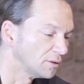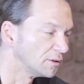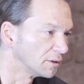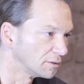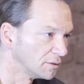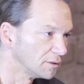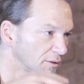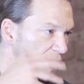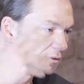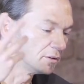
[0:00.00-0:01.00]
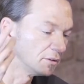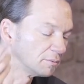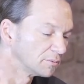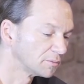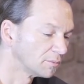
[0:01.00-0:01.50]
in
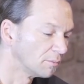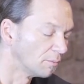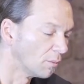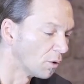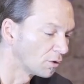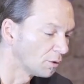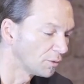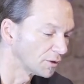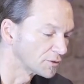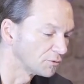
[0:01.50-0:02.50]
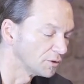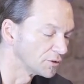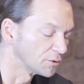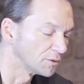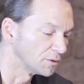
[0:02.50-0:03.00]
the more complex
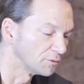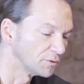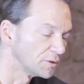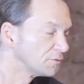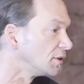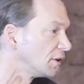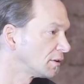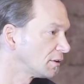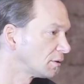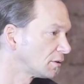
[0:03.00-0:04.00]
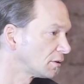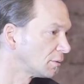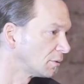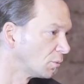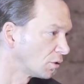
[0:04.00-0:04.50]
field, so if the data are
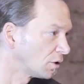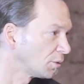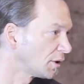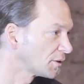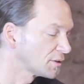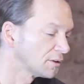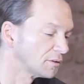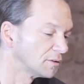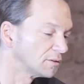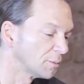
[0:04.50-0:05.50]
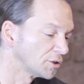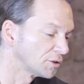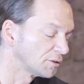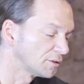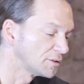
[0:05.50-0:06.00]
more complex and the
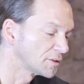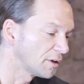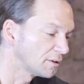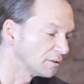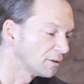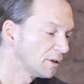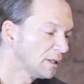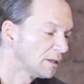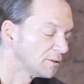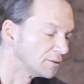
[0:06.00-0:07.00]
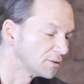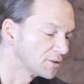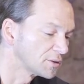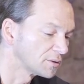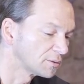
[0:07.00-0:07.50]
dimensionality is higher, then this
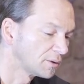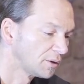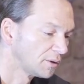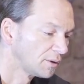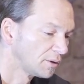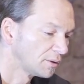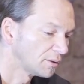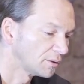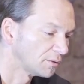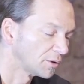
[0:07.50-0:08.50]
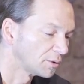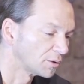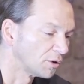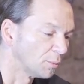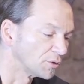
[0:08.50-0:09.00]
is a very
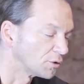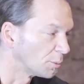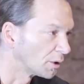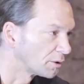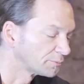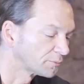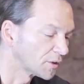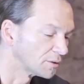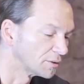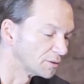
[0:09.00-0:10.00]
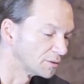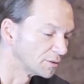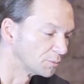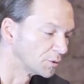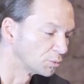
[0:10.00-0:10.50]
common topic. And
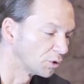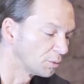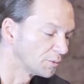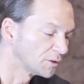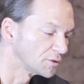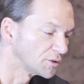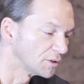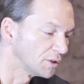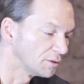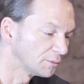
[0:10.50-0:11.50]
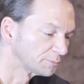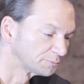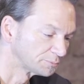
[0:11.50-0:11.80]
the problem that you see here